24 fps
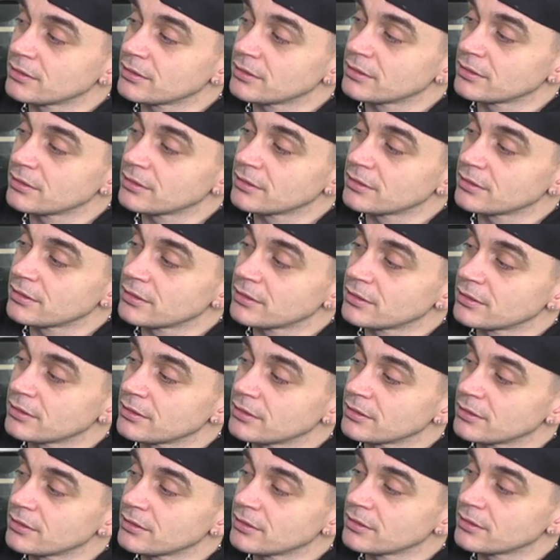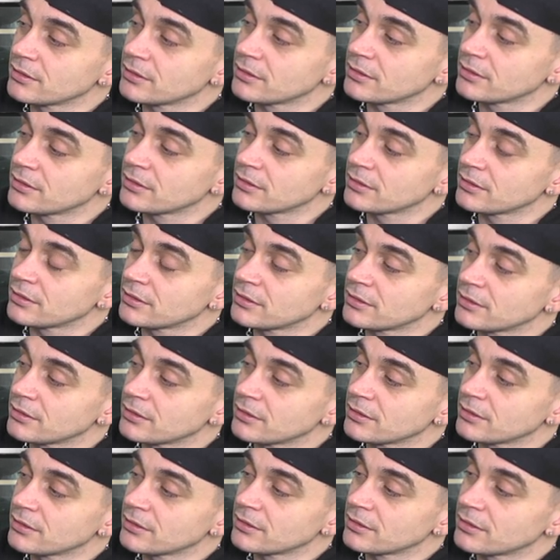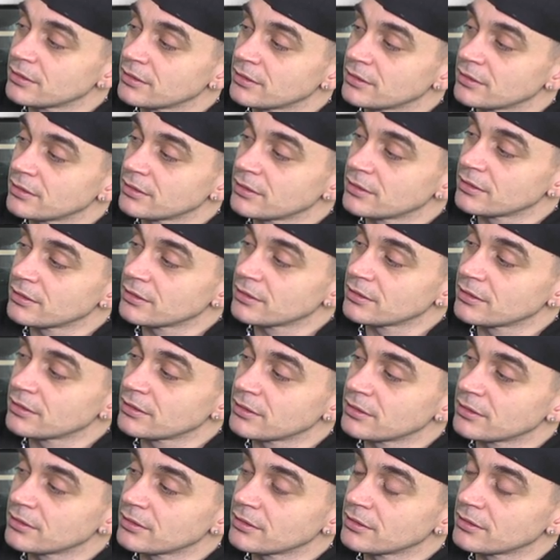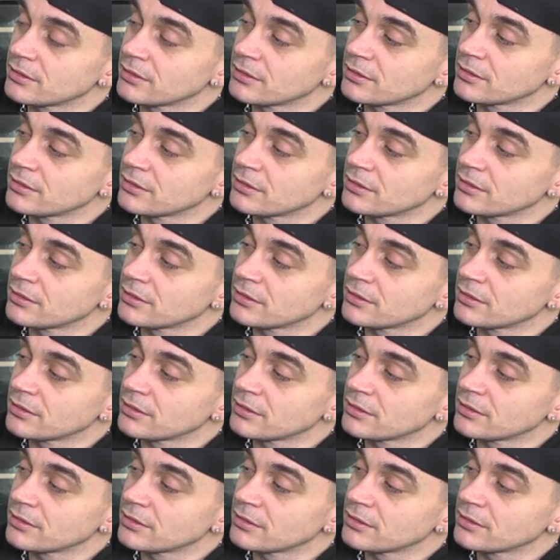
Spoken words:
No words are spoken by the person on screen.